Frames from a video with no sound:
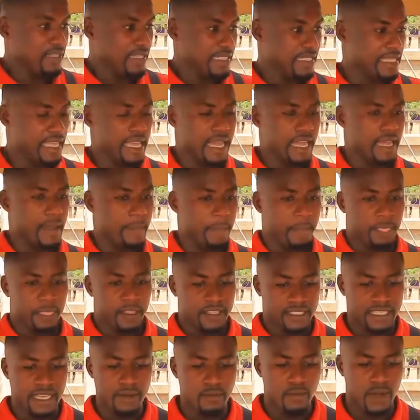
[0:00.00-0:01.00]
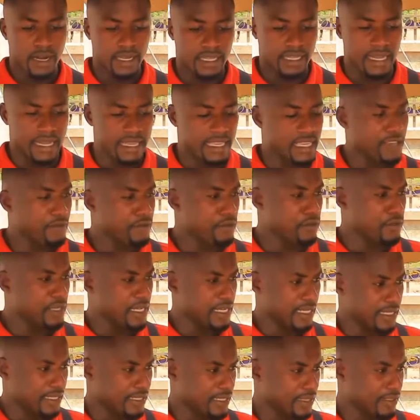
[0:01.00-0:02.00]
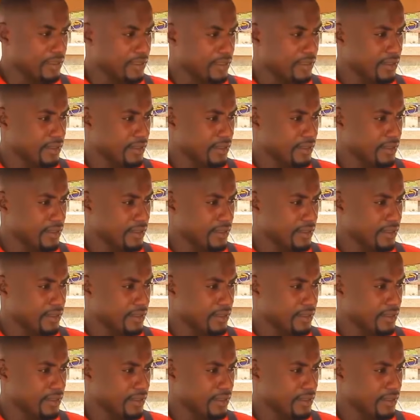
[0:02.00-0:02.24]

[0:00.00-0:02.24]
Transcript: Yeah, someone can give you this.